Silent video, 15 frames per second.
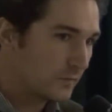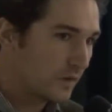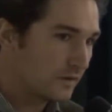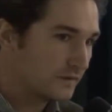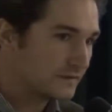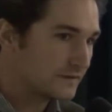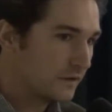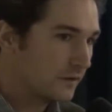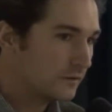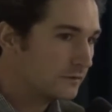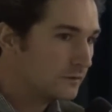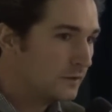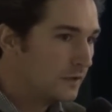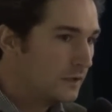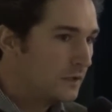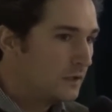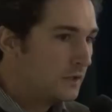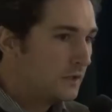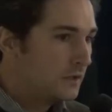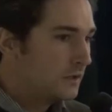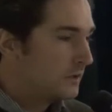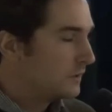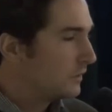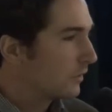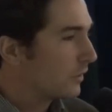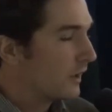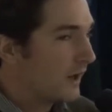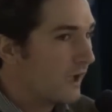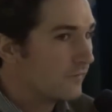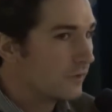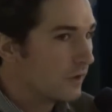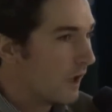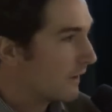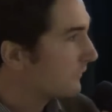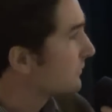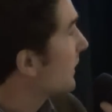concern, you're going to have a lot